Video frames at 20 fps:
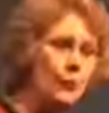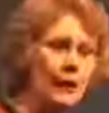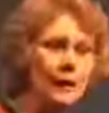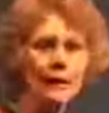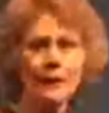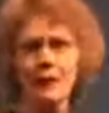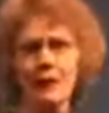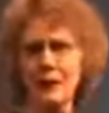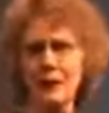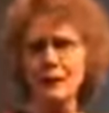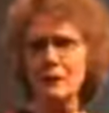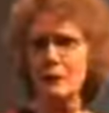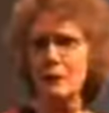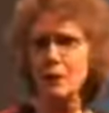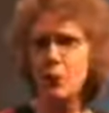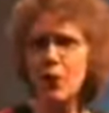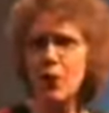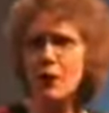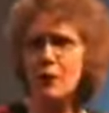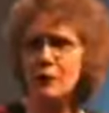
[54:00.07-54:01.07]
the right kind
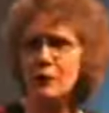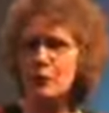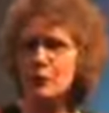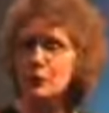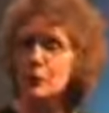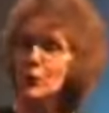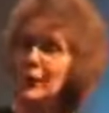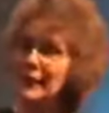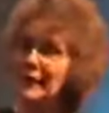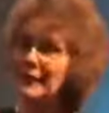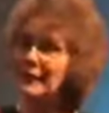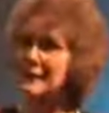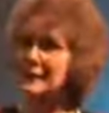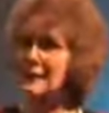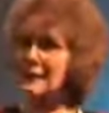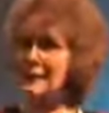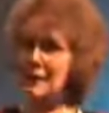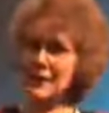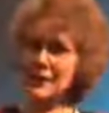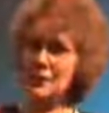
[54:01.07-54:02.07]
of water
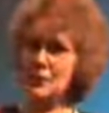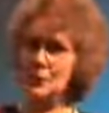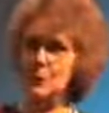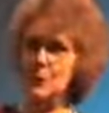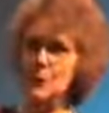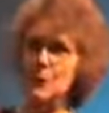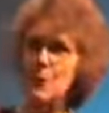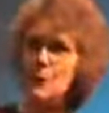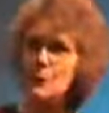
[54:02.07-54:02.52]
readily available,